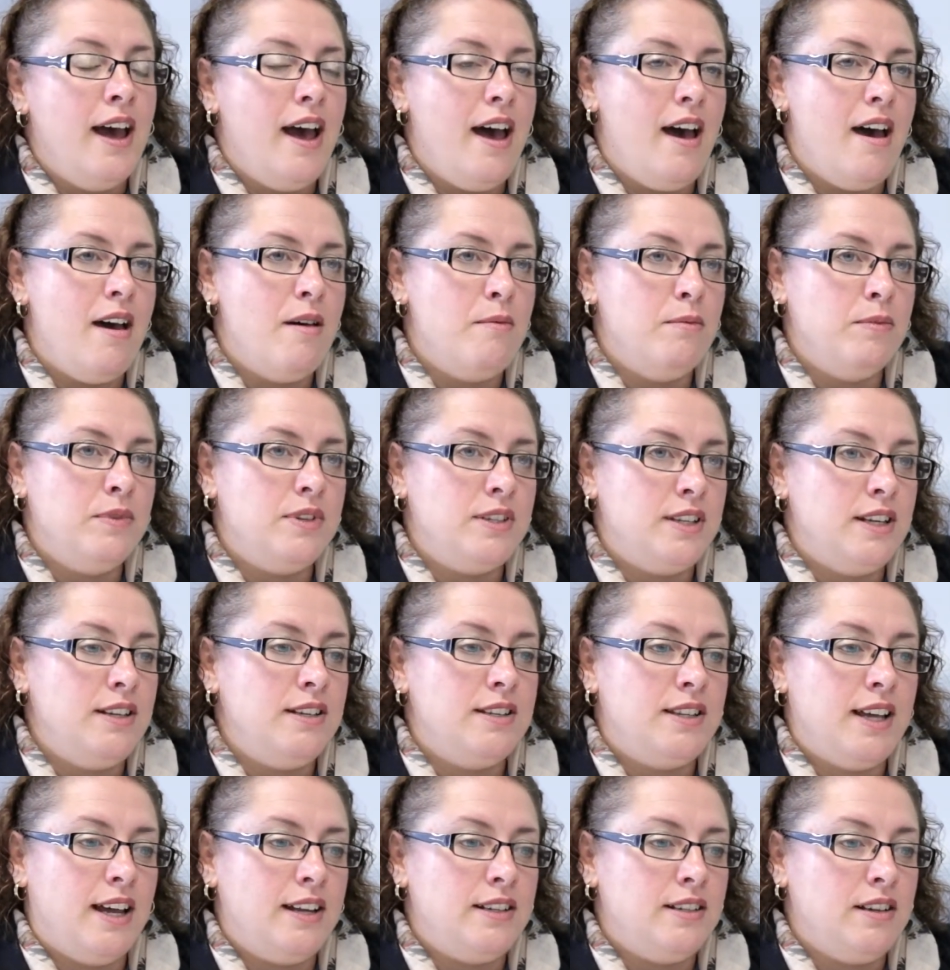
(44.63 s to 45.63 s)

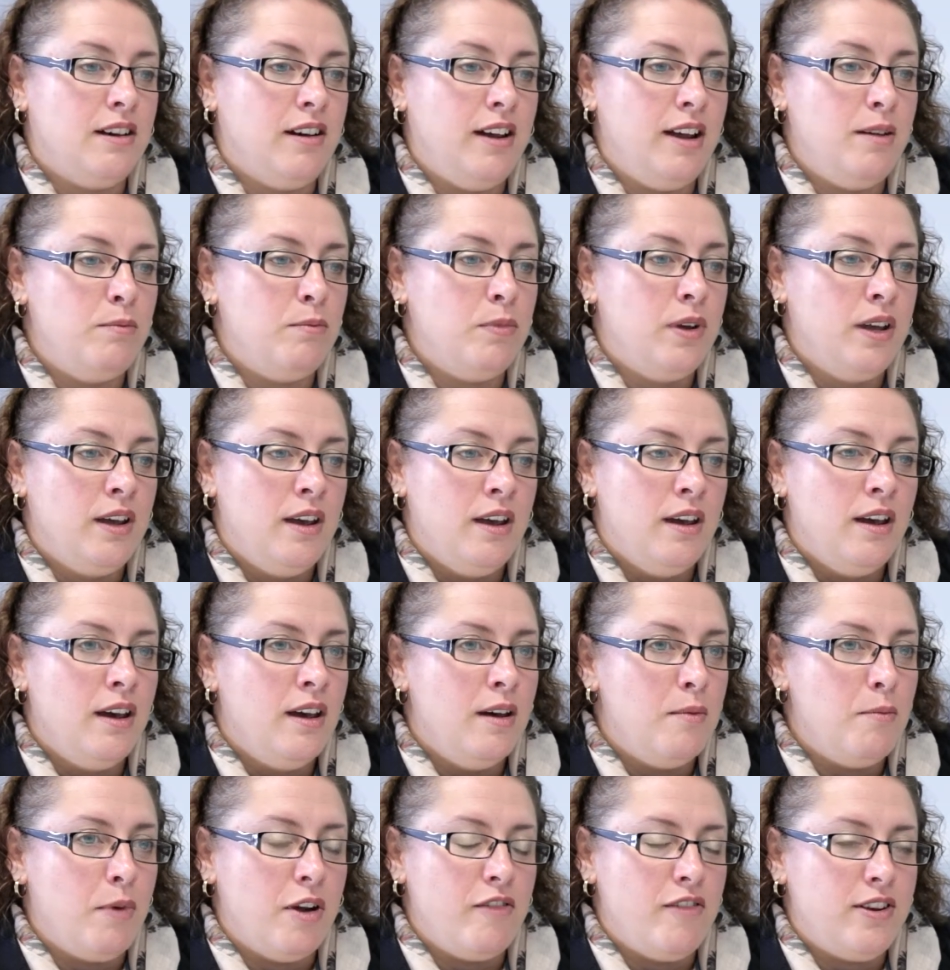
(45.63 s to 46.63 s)
Since that time,
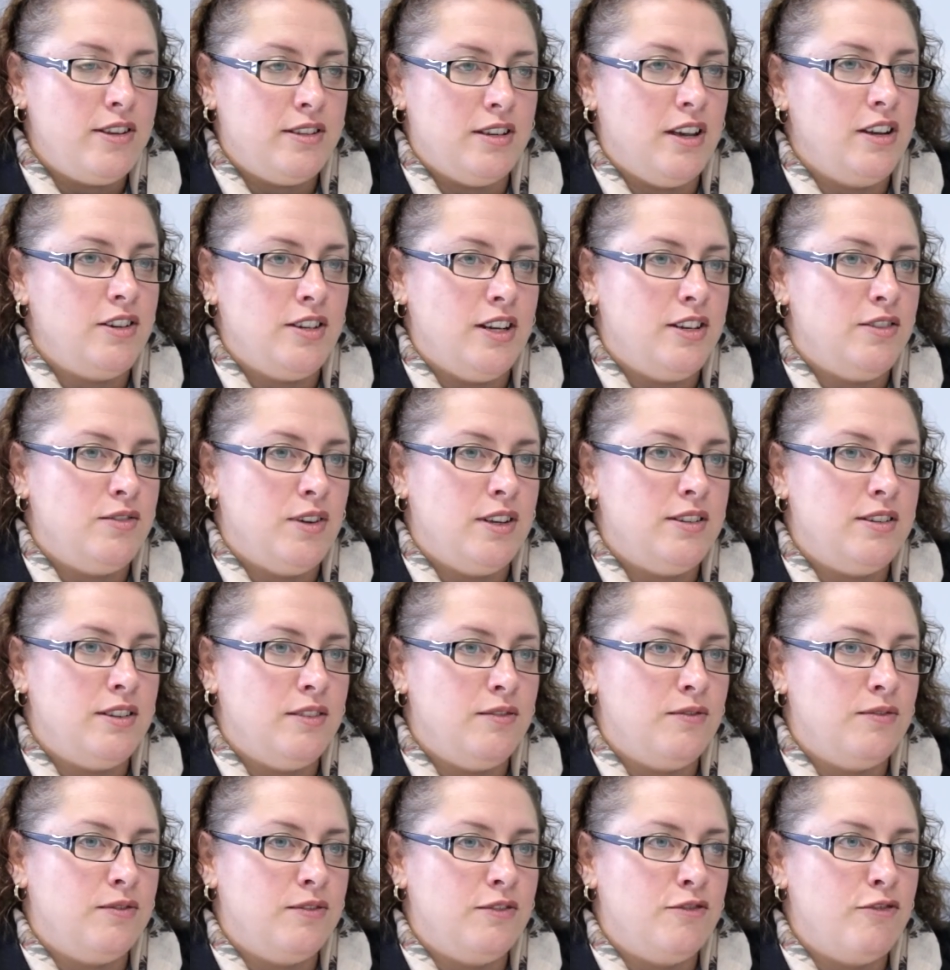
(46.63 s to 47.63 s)
my research interests
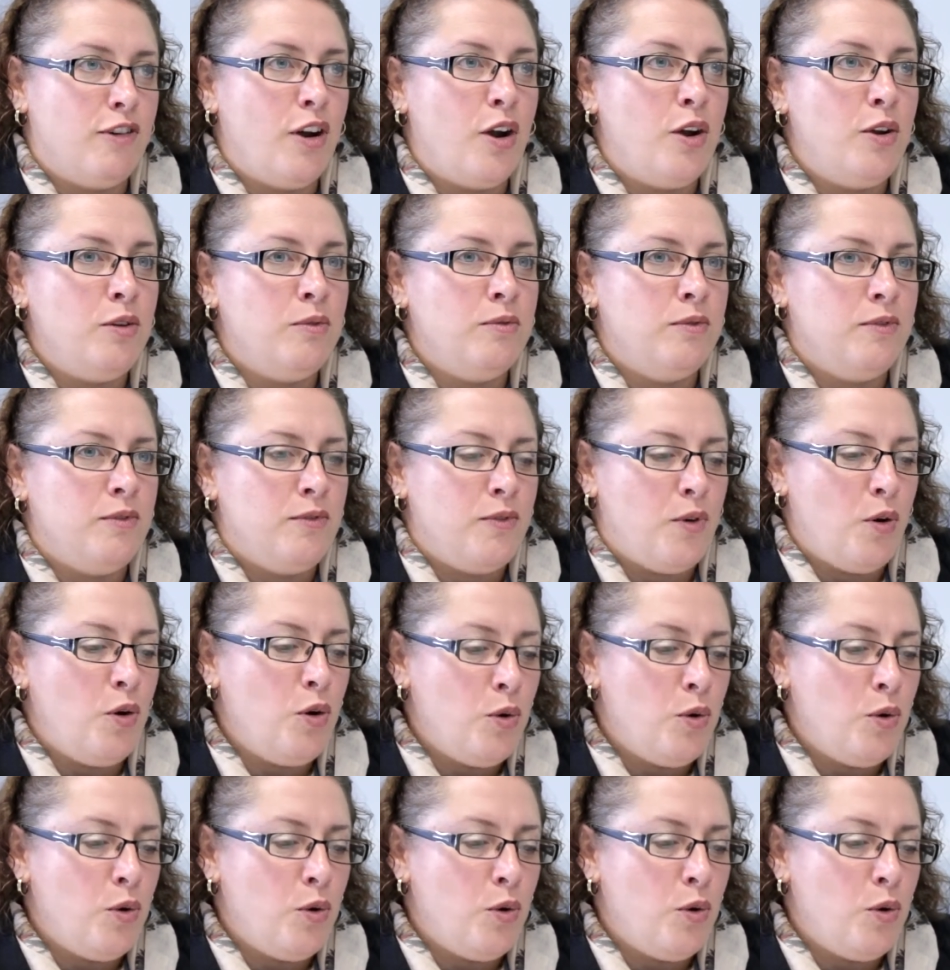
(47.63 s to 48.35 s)
have grown,